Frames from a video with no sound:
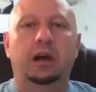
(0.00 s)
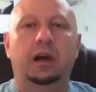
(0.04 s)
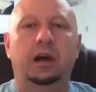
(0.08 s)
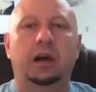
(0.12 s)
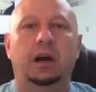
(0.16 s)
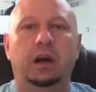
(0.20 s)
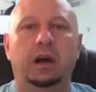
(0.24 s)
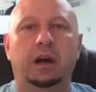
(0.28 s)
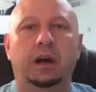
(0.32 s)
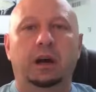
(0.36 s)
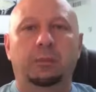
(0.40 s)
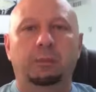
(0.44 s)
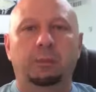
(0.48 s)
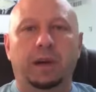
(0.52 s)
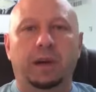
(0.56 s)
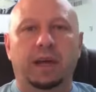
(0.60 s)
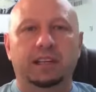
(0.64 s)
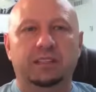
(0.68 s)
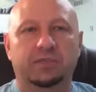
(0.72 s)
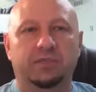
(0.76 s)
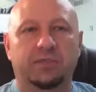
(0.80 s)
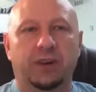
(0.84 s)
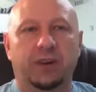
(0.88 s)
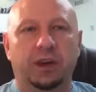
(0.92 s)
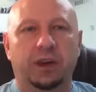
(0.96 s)
Um,
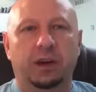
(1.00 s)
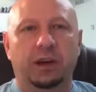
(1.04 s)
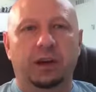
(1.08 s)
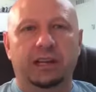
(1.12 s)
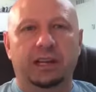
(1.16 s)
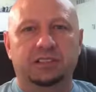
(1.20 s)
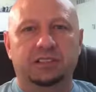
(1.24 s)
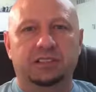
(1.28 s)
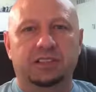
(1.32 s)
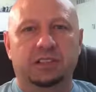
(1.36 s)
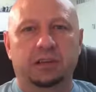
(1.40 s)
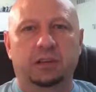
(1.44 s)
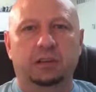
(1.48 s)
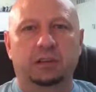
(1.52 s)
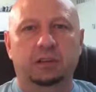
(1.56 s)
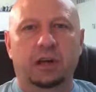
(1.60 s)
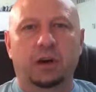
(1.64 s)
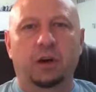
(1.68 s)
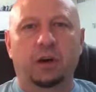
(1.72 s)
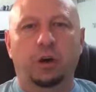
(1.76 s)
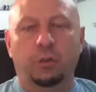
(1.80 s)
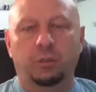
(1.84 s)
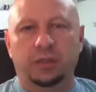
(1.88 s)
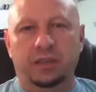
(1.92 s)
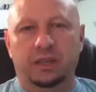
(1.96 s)
as far as you know, the
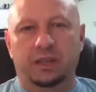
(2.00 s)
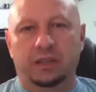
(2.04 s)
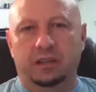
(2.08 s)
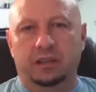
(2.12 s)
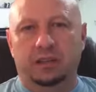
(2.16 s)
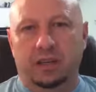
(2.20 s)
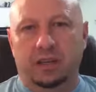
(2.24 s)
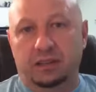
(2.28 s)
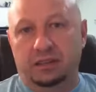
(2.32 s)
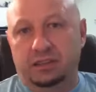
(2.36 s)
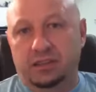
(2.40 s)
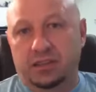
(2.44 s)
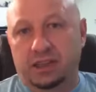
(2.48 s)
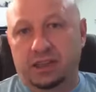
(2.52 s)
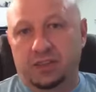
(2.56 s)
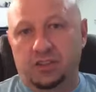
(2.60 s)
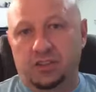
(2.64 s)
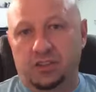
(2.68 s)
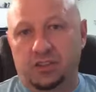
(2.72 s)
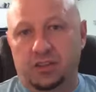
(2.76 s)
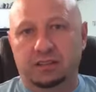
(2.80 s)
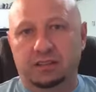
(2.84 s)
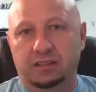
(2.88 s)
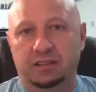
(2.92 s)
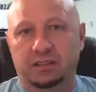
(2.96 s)
opiate
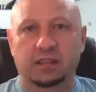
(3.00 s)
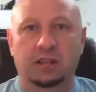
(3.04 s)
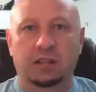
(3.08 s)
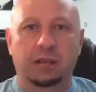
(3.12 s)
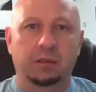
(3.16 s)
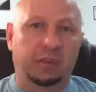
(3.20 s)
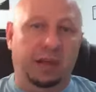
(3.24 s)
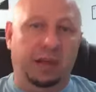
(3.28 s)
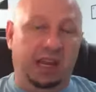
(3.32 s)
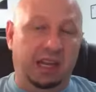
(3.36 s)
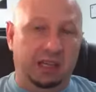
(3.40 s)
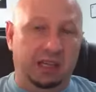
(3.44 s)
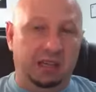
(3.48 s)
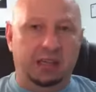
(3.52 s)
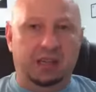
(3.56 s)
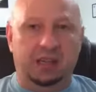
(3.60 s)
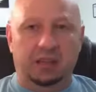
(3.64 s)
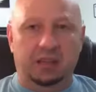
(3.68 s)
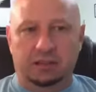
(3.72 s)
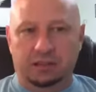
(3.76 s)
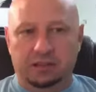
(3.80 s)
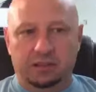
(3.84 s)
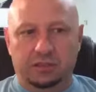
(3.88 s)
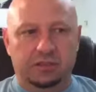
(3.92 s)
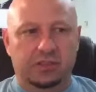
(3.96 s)
addictions,
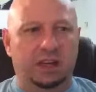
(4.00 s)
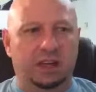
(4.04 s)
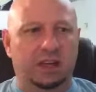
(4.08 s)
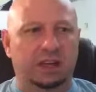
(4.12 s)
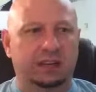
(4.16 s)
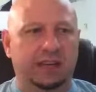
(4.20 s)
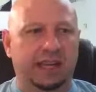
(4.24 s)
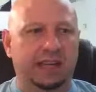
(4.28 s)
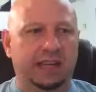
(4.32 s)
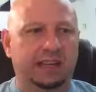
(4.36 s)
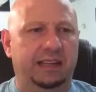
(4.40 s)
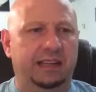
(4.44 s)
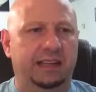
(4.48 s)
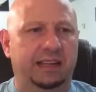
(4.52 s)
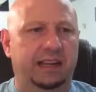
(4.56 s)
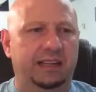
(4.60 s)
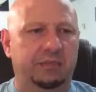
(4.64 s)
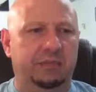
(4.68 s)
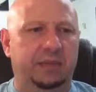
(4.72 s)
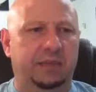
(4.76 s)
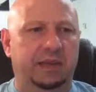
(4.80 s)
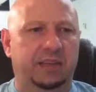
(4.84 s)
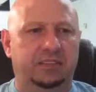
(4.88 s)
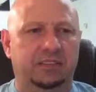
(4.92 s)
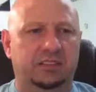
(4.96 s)
painkillers, all that
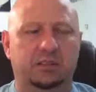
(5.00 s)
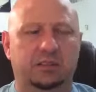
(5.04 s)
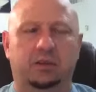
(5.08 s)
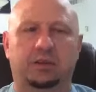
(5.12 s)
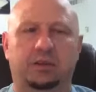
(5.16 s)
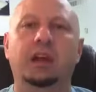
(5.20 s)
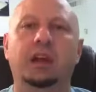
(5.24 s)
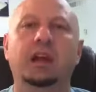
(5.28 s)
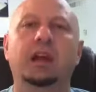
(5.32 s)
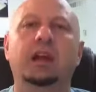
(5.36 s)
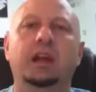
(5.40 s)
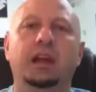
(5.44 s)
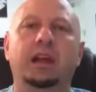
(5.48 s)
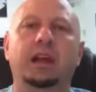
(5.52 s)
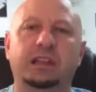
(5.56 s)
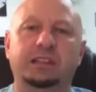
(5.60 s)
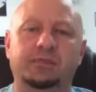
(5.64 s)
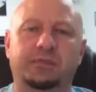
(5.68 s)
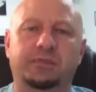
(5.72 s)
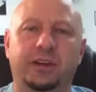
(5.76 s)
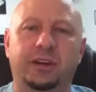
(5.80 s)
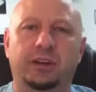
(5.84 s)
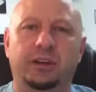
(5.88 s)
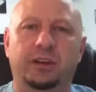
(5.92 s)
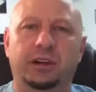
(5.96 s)
aspect. So it's
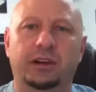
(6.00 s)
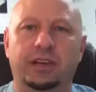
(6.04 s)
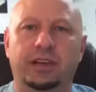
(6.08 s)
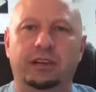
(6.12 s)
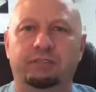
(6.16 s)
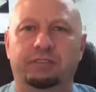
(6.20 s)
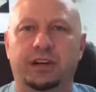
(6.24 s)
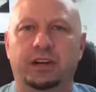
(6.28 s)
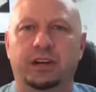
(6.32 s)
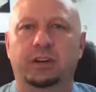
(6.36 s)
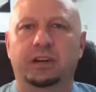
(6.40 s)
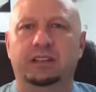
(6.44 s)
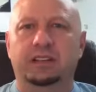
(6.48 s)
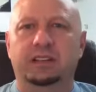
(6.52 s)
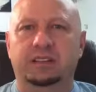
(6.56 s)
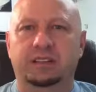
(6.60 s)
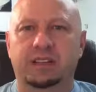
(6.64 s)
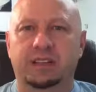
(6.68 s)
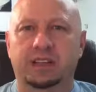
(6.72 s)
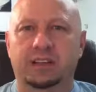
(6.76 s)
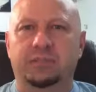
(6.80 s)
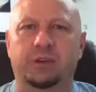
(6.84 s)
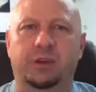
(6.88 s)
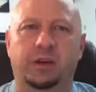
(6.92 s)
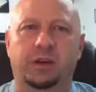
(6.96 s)
very, very
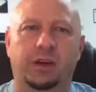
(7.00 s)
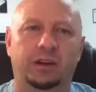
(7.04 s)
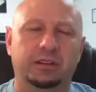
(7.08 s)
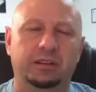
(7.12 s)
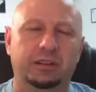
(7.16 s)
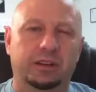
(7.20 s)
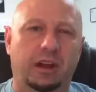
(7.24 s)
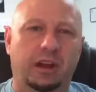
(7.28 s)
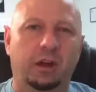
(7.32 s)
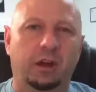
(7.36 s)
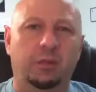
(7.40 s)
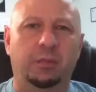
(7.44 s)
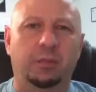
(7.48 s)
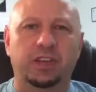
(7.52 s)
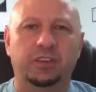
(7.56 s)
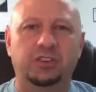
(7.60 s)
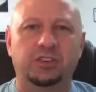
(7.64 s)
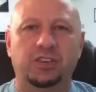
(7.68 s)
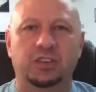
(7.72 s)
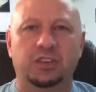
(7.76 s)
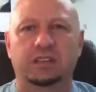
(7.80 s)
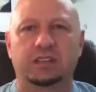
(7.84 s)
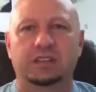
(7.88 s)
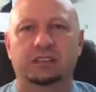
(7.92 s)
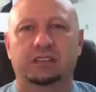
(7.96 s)
difficult. And how much
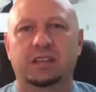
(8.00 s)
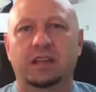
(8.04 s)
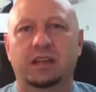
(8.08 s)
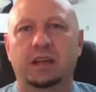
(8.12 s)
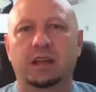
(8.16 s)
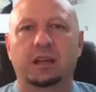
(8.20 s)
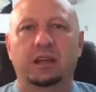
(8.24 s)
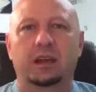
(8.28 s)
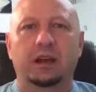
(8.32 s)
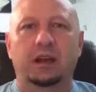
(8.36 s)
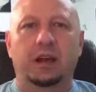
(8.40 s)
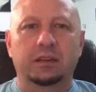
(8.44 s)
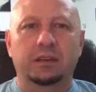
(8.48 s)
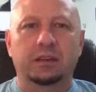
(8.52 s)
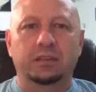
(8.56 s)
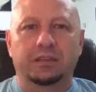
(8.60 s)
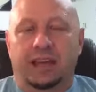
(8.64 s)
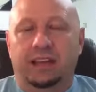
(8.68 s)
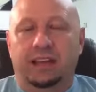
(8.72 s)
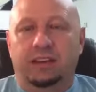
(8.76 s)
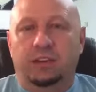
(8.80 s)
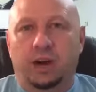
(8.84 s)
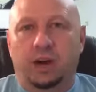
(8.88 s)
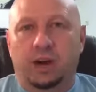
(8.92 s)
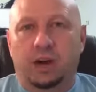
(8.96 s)
is
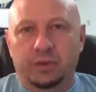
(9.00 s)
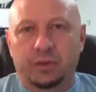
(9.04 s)
that you're always